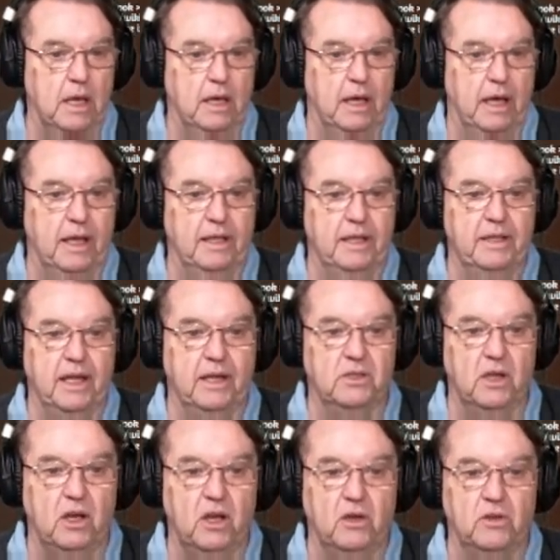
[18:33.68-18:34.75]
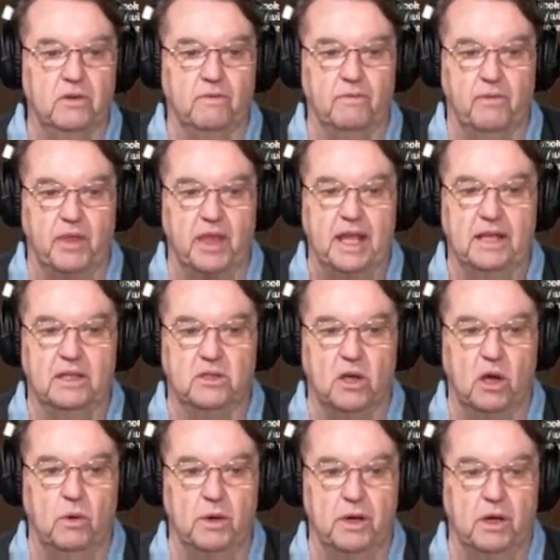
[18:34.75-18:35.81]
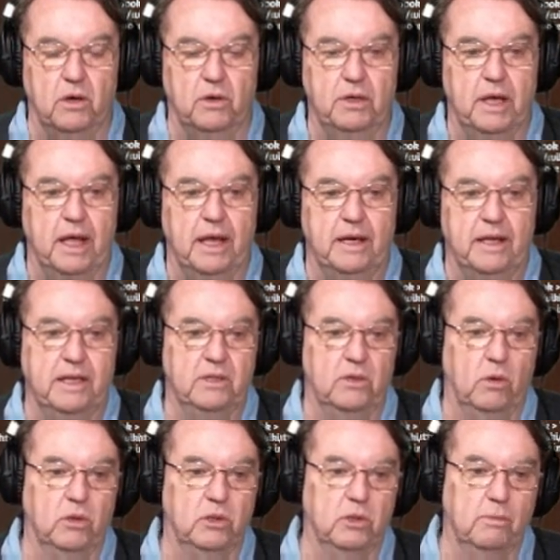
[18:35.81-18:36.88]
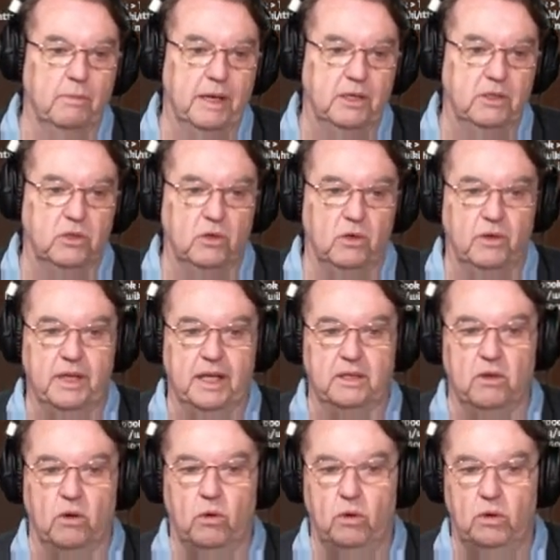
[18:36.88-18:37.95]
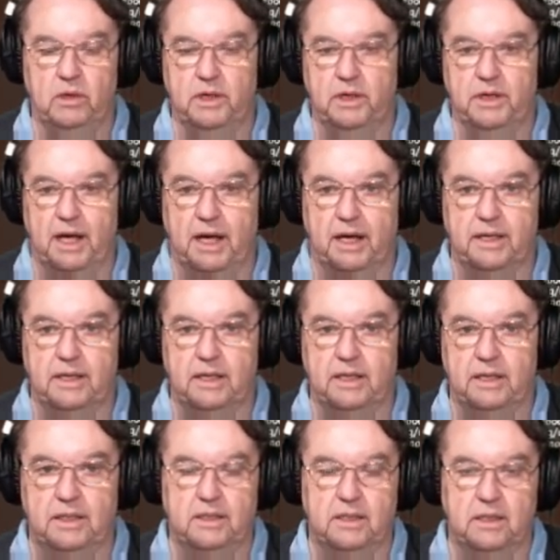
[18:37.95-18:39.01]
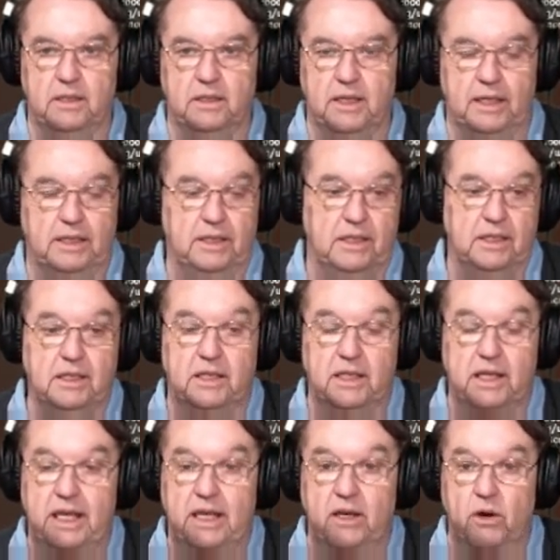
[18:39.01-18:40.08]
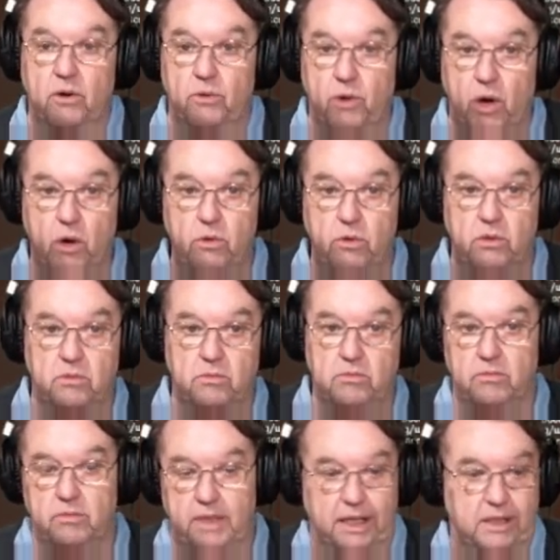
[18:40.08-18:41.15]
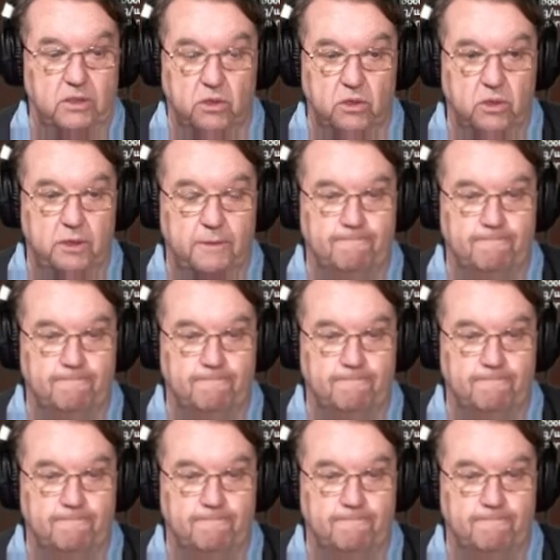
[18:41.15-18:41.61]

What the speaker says: And there's a lot of things going on, and he's also made sure that all the dice is in a row. That's good.